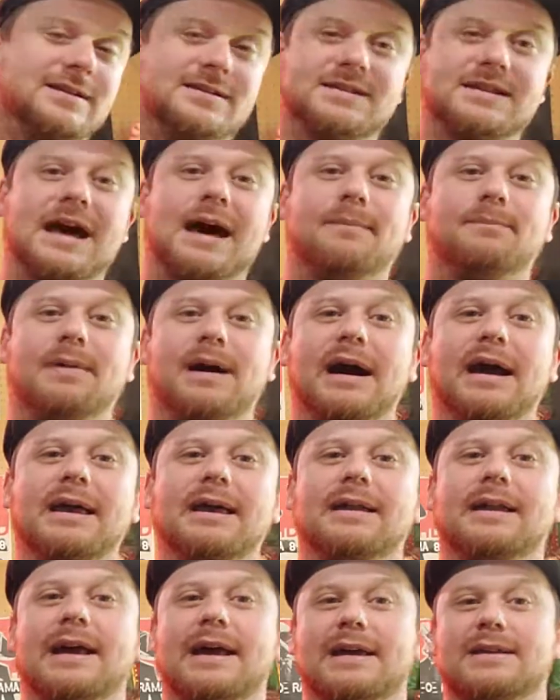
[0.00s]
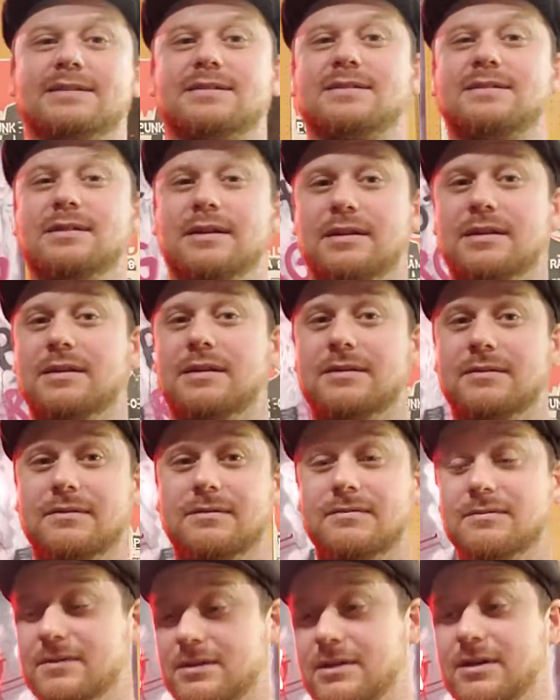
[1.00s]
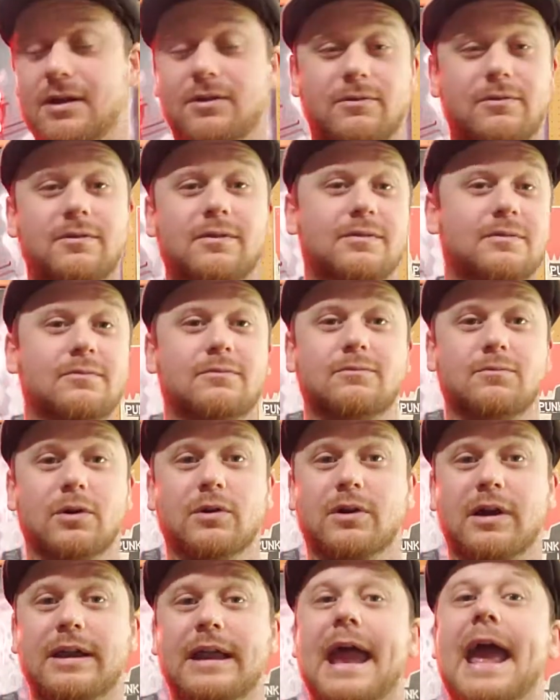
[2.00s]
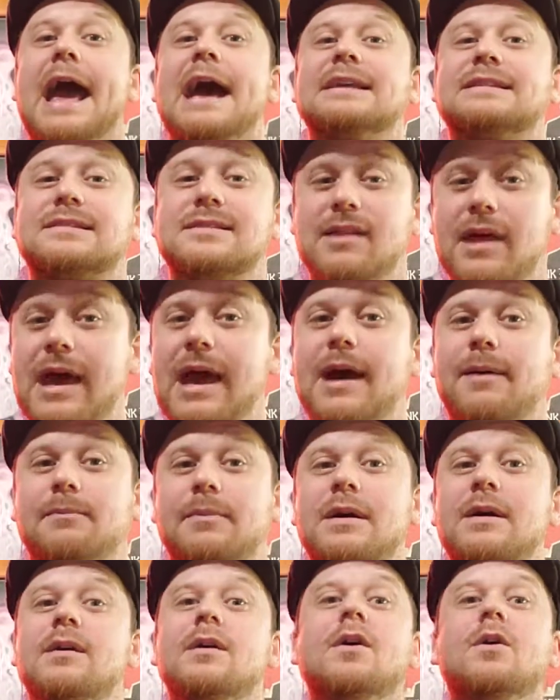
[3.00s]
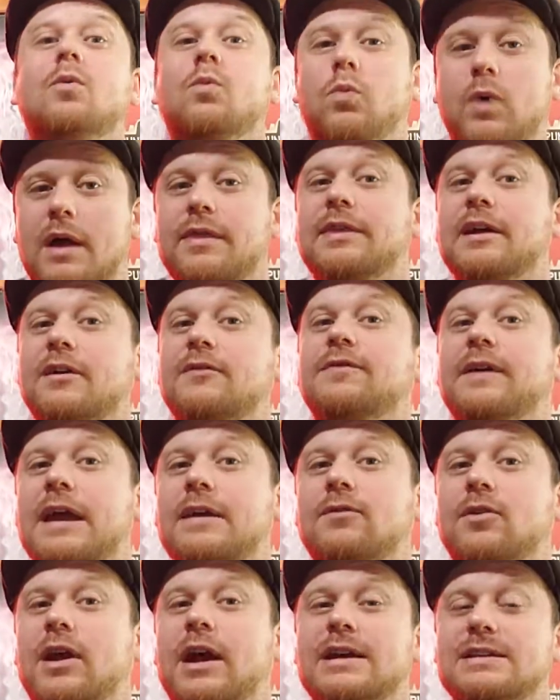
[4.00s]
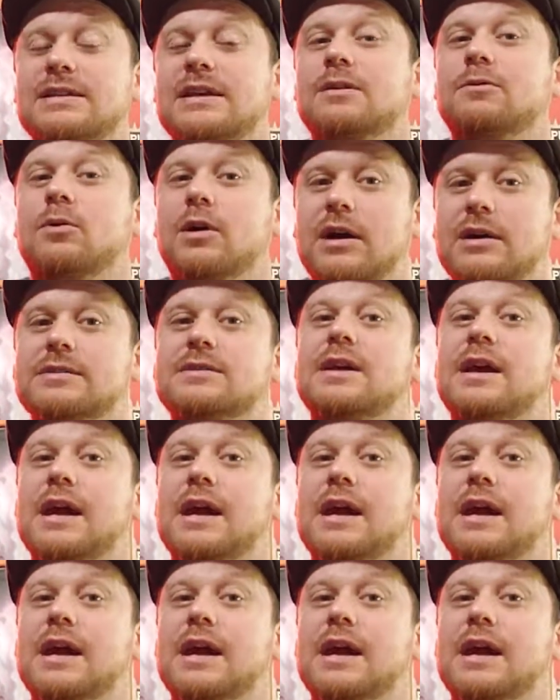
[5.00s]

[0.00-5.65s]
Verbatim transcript: to stop by and ask, and you know, we are going to ask them what their favorite icing was,